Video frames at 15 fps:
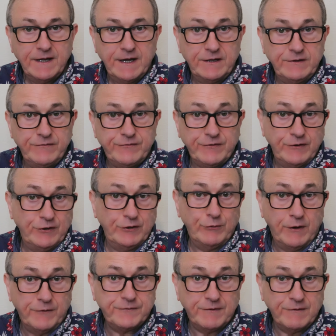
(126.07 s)
And
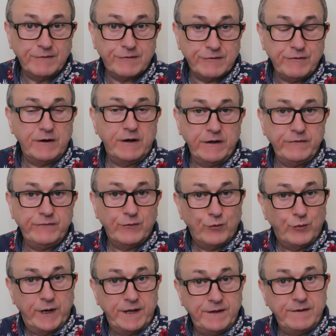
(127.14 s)
you often thrive
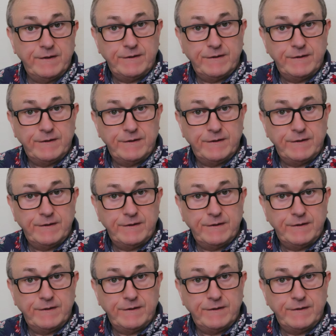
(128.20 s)
when